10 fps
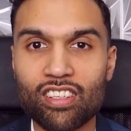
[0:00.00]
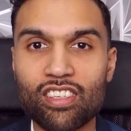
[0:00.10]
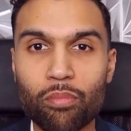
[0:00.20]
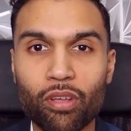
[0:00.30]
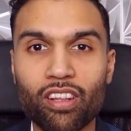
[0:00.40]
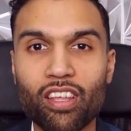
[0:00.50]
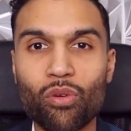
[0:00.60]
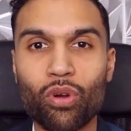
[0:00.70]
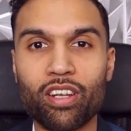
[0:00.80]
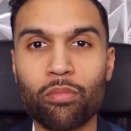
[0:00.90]
Typically,
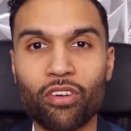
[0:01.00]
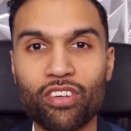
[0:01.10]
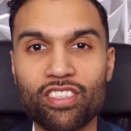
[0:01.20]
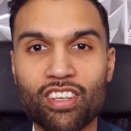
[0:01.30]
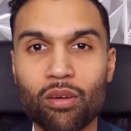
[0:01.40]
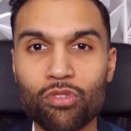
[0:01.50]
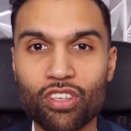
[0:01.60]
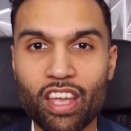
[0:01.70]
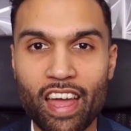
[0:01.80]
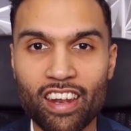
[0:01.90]
when immigrants come to
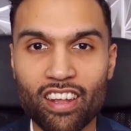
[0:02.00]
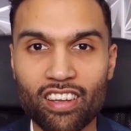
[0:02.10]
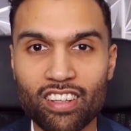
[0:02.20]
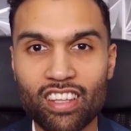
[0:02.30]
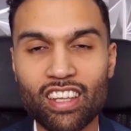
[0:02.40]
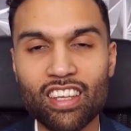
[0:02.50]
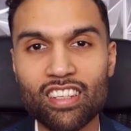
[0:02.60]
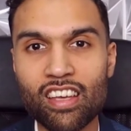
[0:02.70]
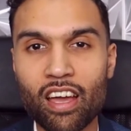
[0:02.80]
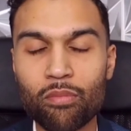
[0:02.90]
Canada, they need
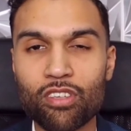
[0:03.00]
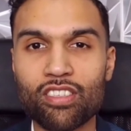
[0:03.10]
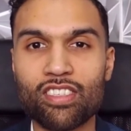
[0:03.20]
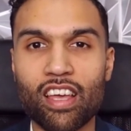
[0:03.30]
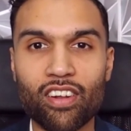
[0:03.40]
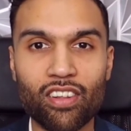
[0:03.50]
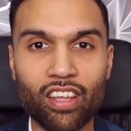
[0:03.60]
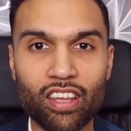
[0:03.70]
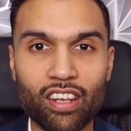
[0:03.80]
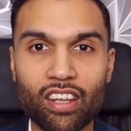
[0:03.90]
time to settle
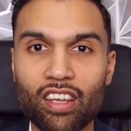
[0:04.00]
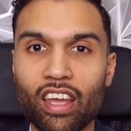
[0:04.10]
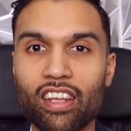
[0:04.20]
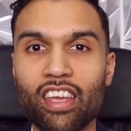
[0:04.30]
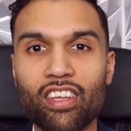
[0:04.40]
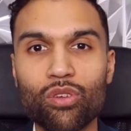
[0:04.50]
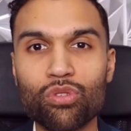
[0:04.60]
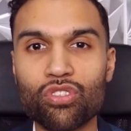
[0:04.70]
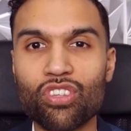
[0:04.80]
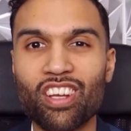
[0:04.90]
in and get
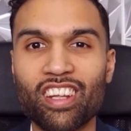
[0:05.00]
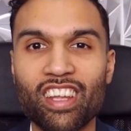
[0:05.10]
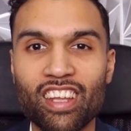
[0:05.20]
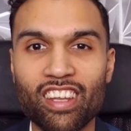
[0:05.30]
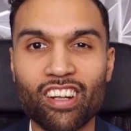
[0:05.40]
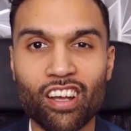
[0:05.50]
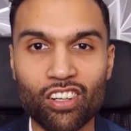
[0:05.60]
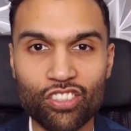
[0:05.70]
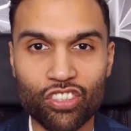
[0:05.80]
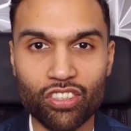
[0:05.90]
used to the Canadian
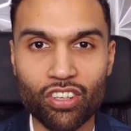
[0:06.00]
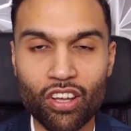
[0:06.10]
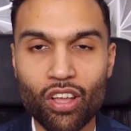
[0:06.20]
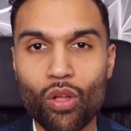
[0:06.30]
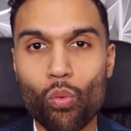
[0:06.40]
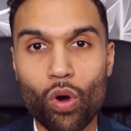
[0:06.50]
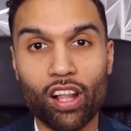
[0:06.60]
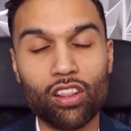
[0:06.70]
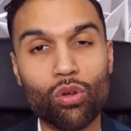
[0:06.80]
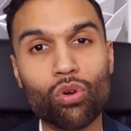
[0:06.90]
culture.
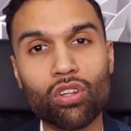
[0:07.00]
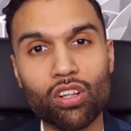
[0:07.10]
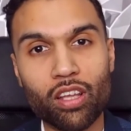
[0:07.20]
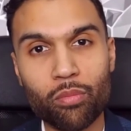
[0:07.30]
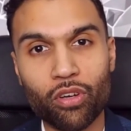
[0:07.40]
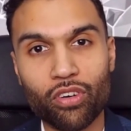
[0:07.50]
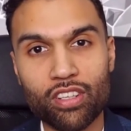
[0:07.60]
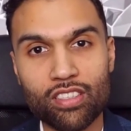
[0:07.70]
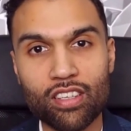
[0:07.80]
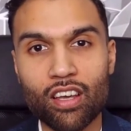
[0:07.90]
While local
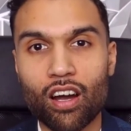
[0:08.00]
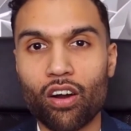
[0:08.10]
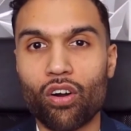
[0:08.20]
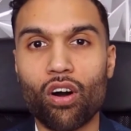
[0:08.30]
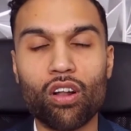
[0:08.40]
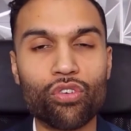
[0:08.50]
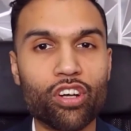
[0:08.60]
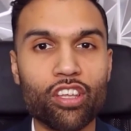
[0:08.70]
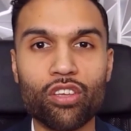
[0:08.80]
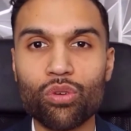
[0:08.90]
immigrants are
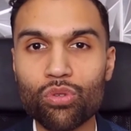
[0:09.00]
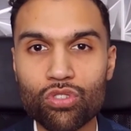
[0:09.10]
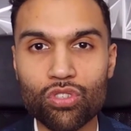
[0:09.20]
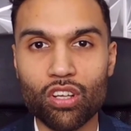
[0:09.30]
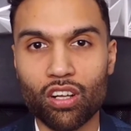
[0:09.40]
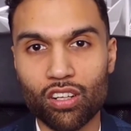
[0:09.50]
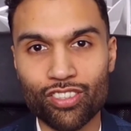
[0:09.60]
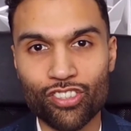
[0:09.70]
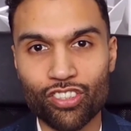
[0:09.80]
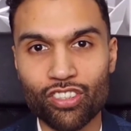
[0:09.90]
already used to the
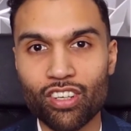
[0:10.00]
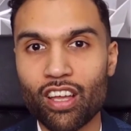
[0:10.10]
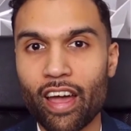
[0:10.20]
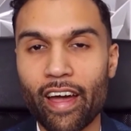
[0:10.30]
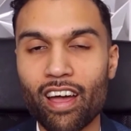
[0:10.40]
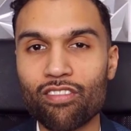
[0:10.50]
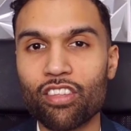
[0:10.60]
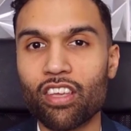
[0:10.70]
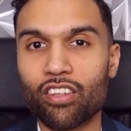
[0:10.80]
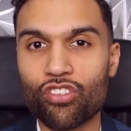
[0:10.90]
culture, have
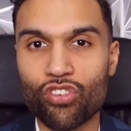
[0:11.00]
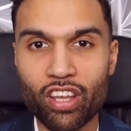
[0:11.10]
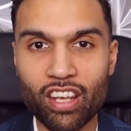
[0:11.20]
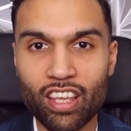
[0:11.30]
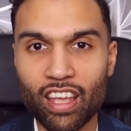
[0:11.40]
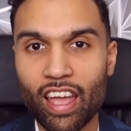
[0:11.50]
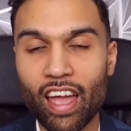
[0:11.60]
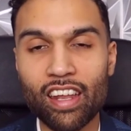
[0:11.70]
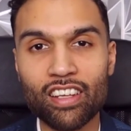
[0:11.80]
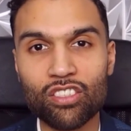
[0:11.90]
the training
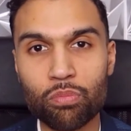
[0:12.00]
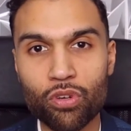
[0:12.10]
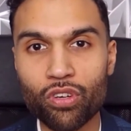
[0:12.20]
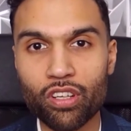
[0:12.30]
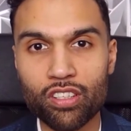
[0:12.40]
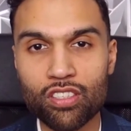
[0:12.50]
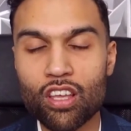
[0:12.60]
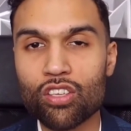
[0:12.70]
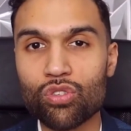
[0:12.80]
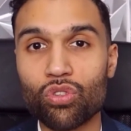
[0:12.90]
and experience,
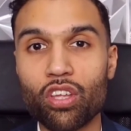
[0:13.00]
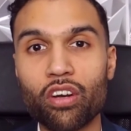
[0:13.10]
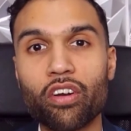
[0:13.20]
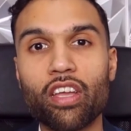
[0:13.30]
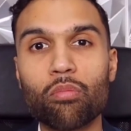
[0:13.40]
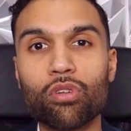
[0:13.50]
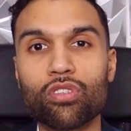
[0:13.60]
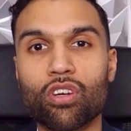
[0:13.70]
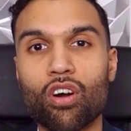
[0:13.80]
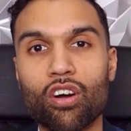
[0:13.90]
so they're able
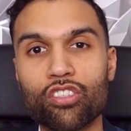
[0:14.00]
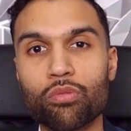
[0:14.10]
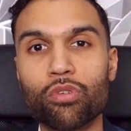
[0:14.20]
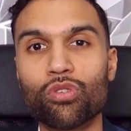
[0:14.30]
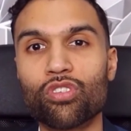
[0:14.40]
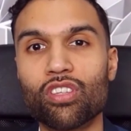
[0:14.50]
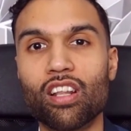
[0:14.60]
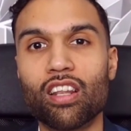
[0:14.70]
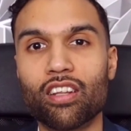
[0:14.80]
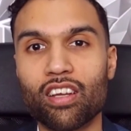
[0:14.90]
to contribute to
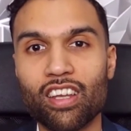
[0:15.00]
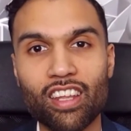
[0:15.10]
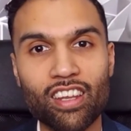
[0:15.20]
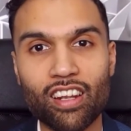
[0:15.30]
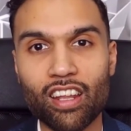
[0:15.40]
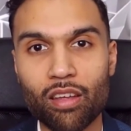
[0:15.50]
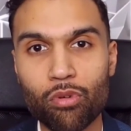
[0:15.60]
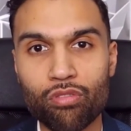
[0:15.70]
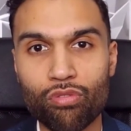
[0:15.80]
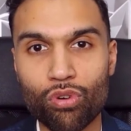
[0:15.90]
the Canadian
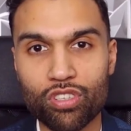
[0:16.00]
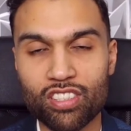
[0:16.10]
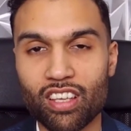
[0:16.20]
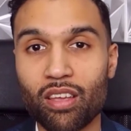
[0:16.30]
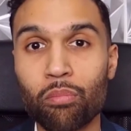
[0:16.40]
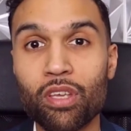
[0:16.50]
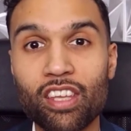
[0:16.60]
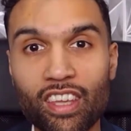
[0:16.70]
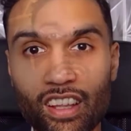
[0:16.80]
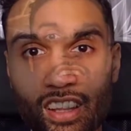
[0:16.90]
labor force
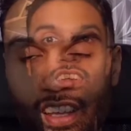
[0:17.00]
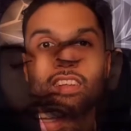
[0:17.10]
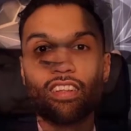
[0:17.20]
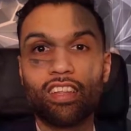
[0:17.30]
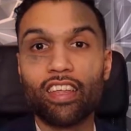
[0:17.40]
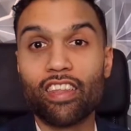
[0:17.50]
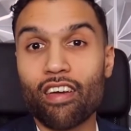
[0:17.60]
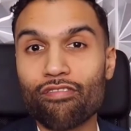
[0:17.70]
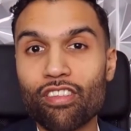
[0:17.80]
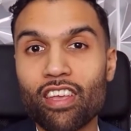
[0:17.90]
immediately. They
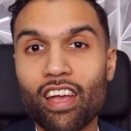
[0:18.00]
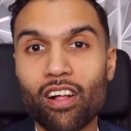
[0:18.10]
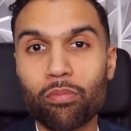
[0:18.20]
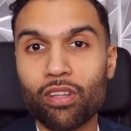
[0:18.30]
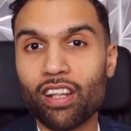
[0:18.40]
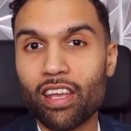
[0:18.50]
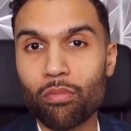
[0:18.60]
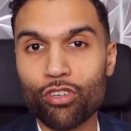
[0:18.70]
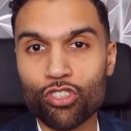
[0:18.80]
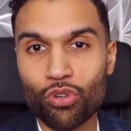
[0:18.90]
definitely help the
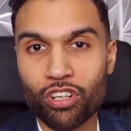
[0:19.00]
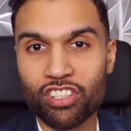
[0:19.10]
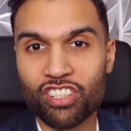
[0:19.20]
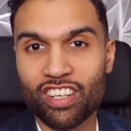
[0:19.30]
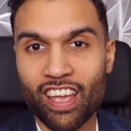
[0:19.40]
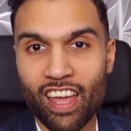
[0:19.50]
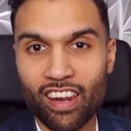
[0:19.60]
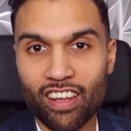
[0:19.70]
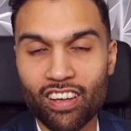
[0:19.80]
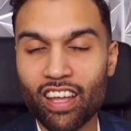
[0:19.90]
labor shortage in
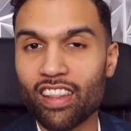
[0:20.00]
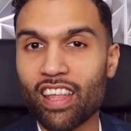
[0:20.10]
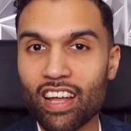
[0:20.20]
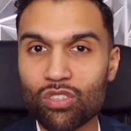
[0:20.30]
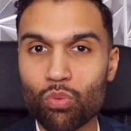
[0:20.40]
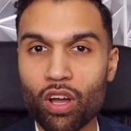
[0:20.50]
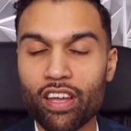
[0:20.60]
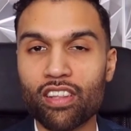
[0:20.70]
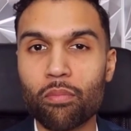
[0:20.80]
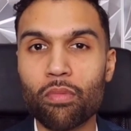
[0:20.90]
Canada, and that's why
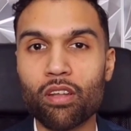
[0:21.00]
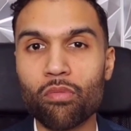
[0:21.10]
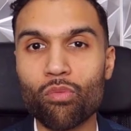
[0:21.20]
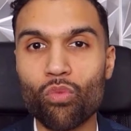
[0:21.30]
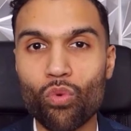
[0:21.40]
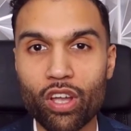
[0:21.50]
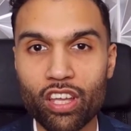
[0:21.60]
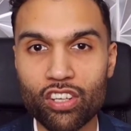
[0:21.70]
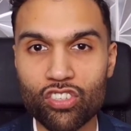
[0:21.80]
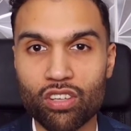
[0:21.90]
the minimum
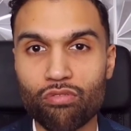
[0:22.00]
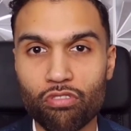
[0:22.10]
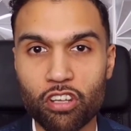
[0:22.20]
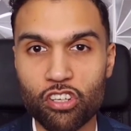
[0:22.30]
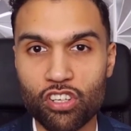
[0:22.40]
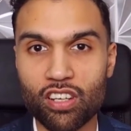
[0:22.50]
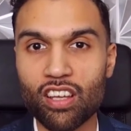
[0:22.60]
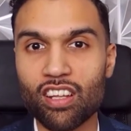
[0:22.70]
wage inflation